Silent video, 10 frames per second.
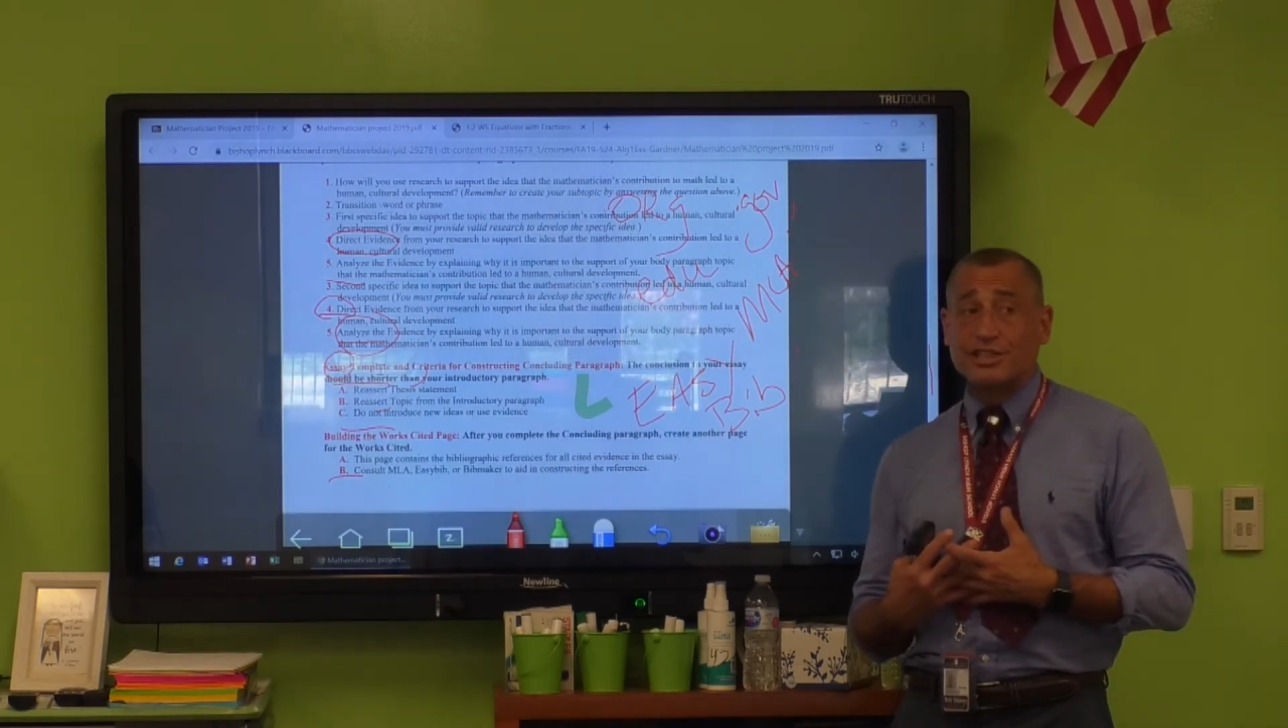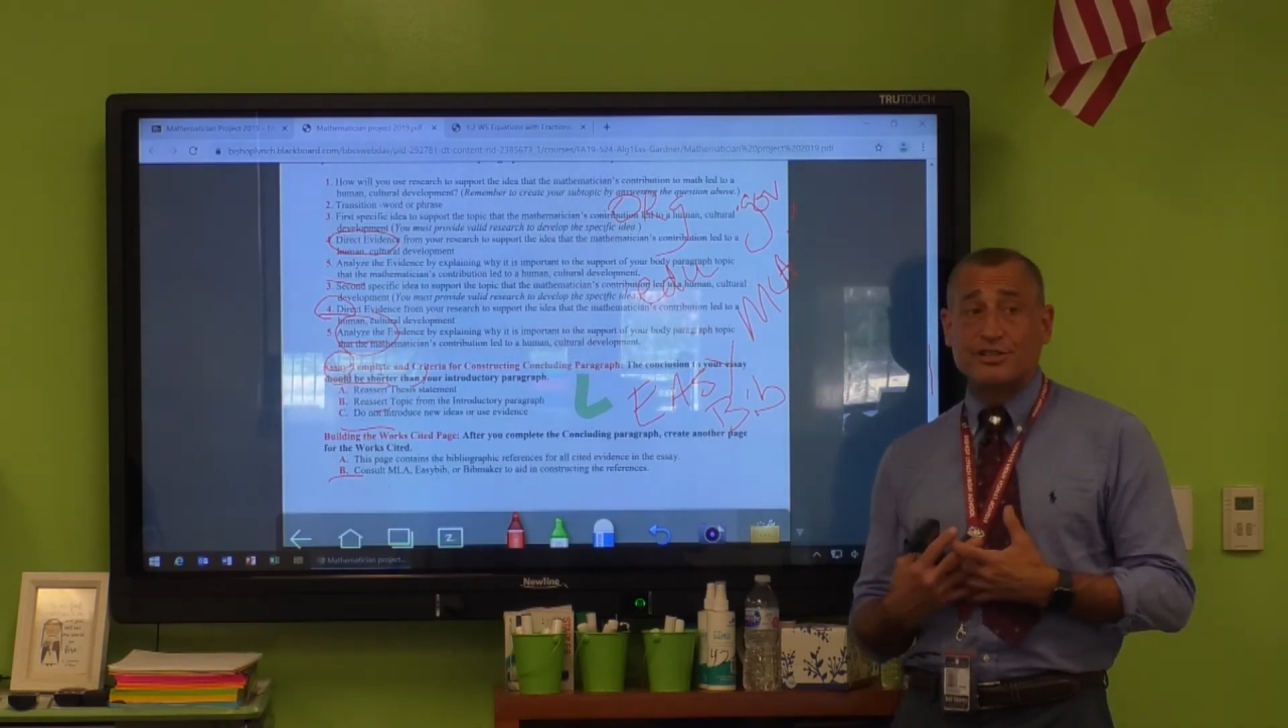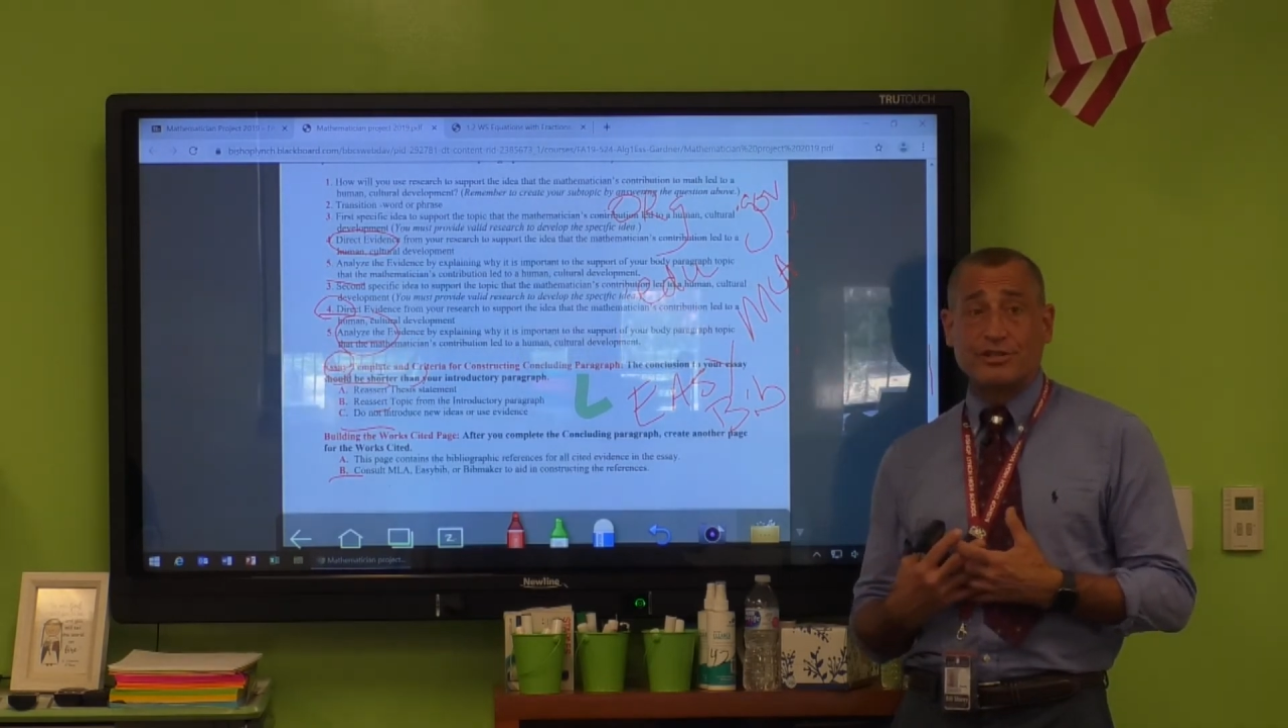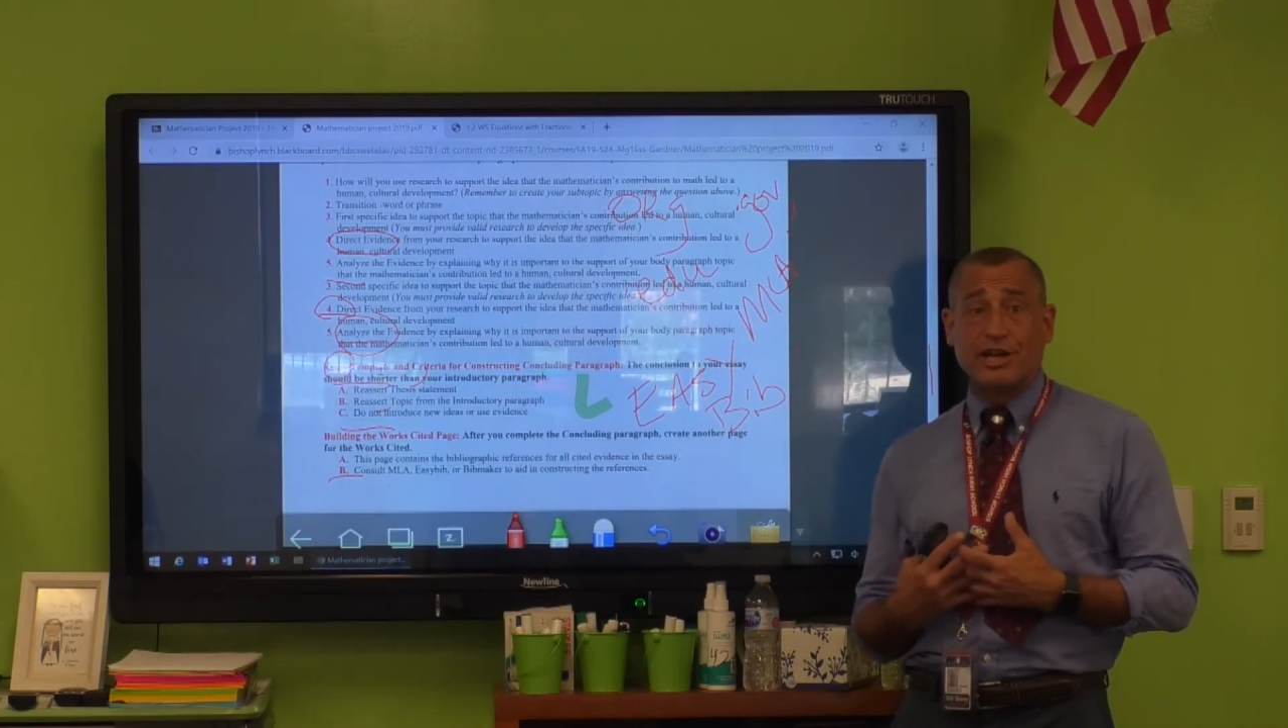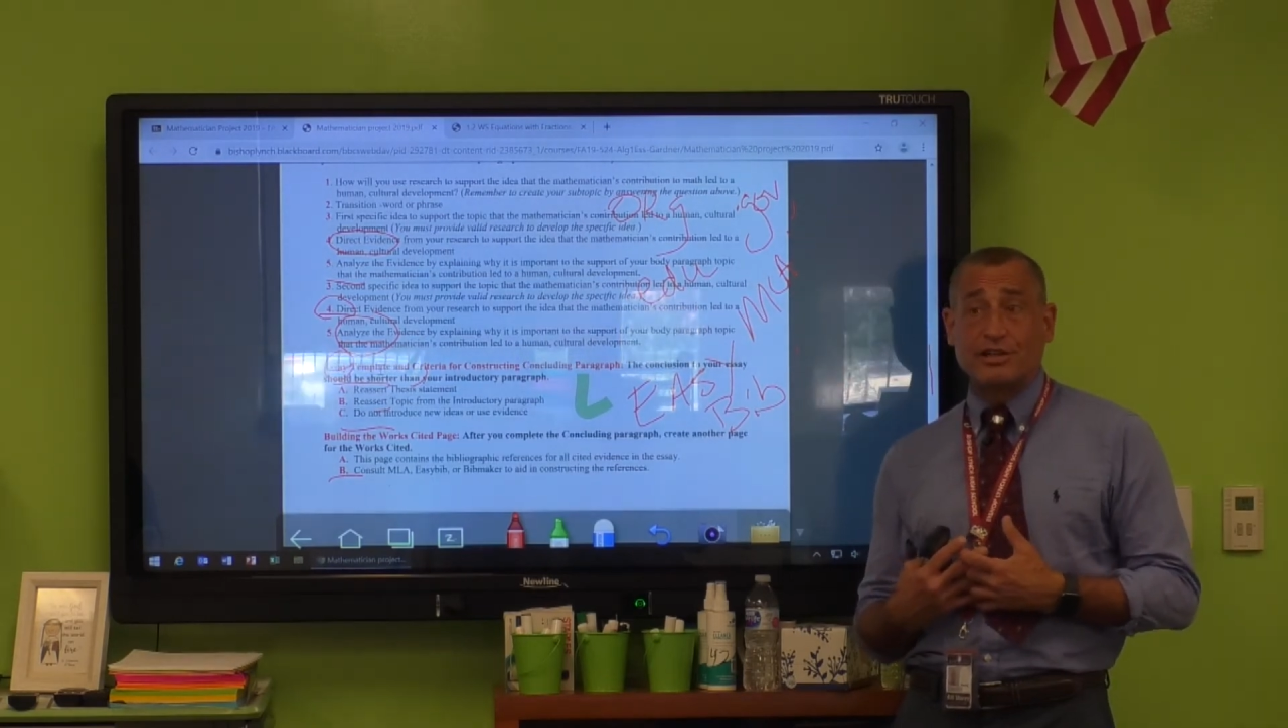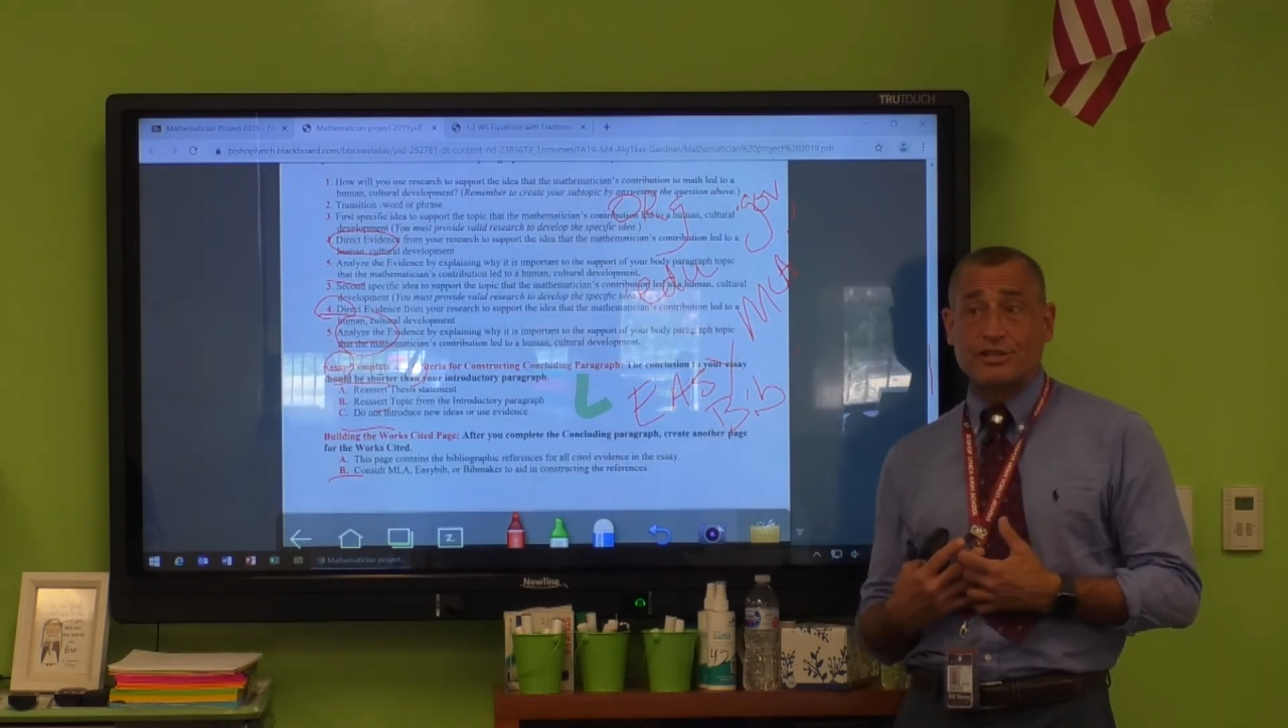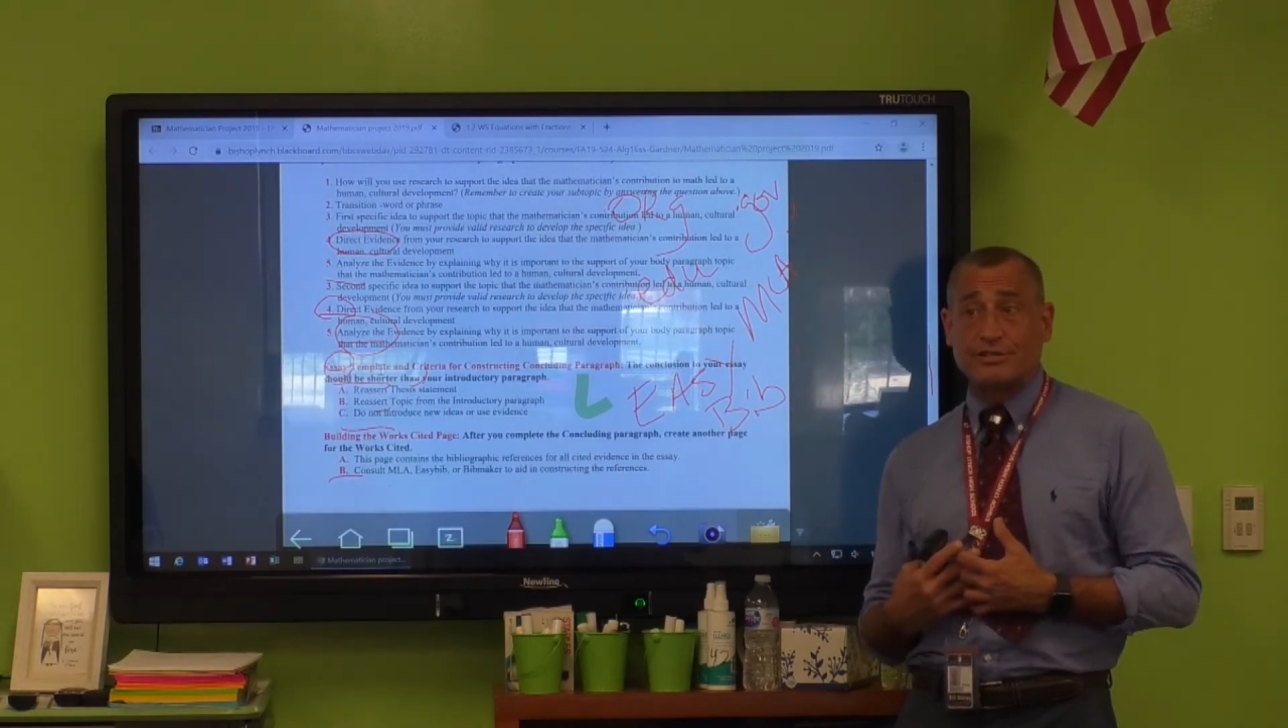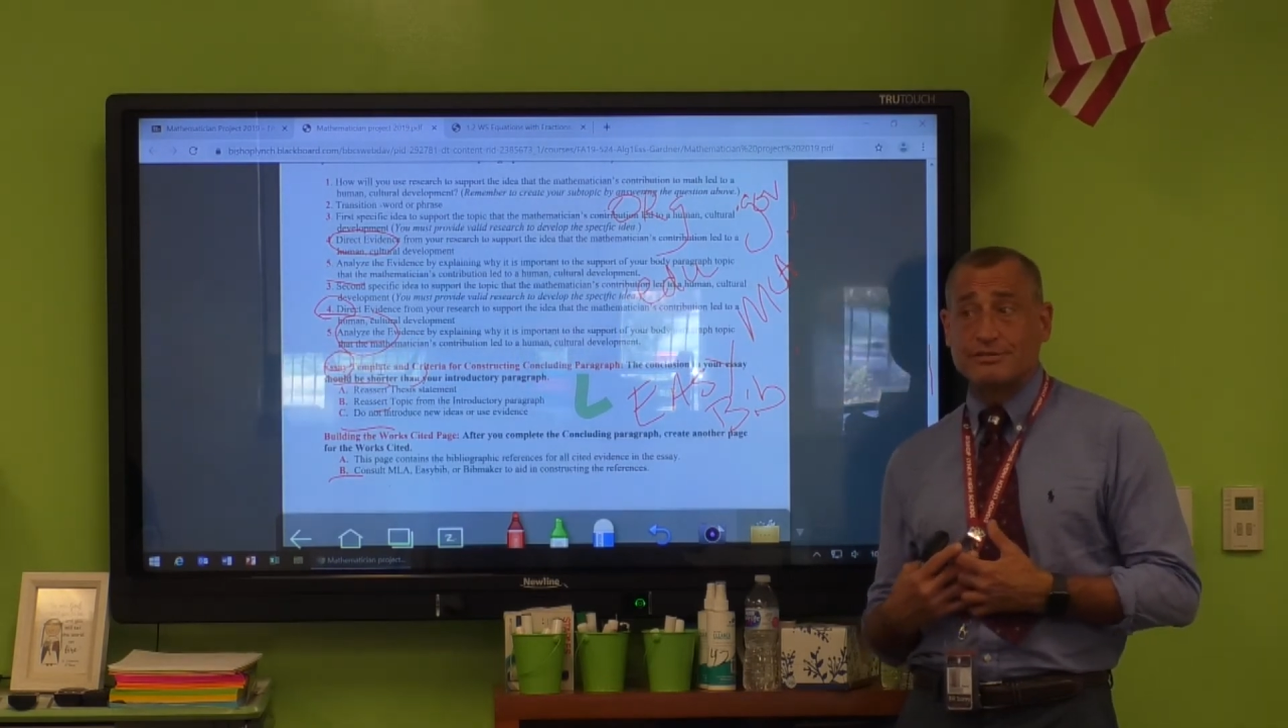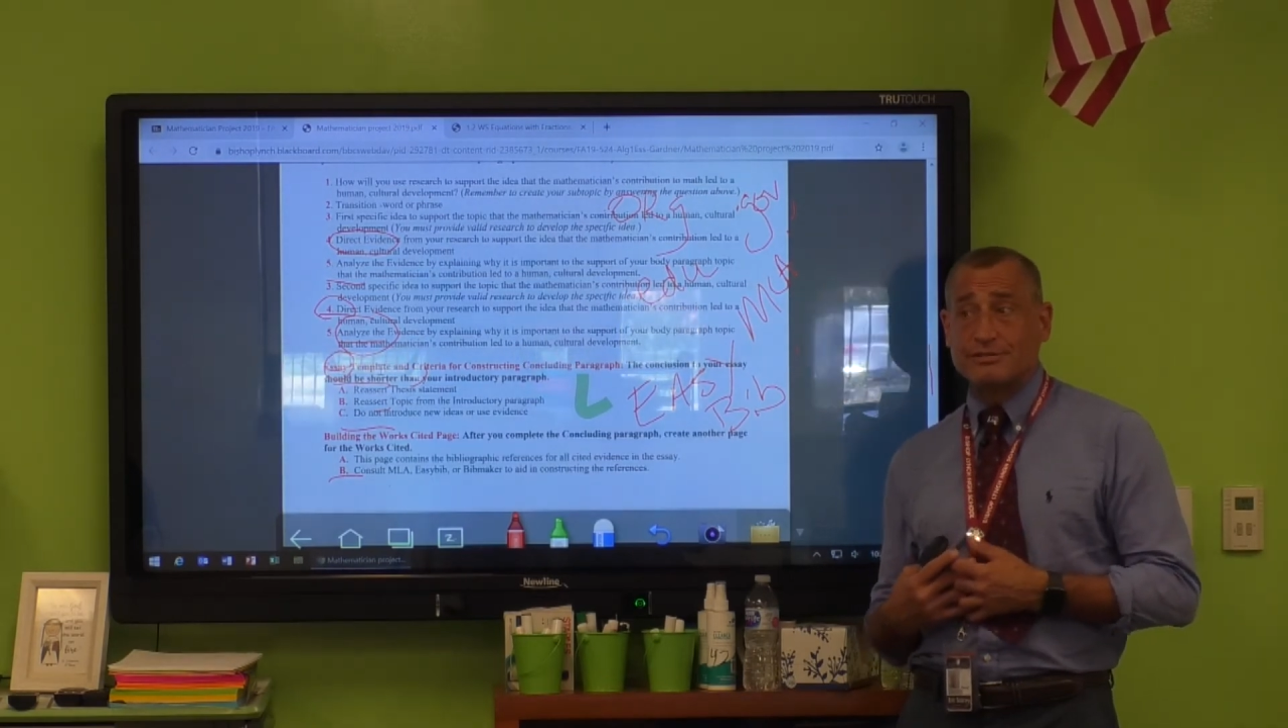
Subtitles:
introduction,